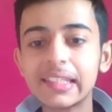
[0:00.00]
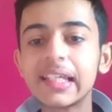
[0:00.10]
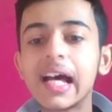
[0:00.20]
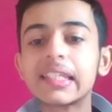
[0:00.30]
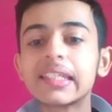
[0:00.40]
The
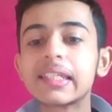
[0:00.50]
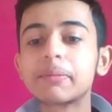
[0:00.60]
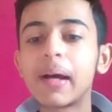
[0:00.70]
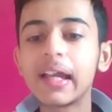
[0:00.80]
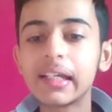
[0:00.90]
answer is
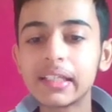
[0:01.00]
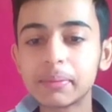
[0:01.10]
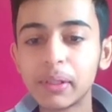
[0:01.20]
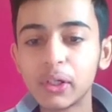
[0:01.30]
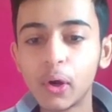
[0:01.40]

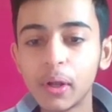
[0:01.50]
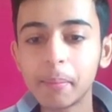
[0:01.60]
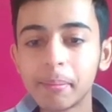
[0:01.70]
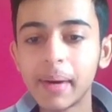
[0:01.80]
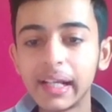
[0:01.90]
bicuspid or
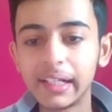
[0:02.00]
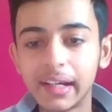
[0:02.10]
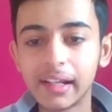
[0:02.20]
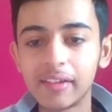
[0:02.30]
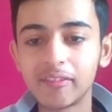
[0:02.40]

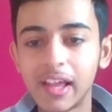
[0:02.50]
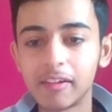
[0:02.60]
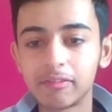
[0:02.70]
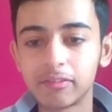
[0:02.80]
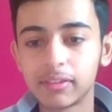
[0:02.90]
mitral valve.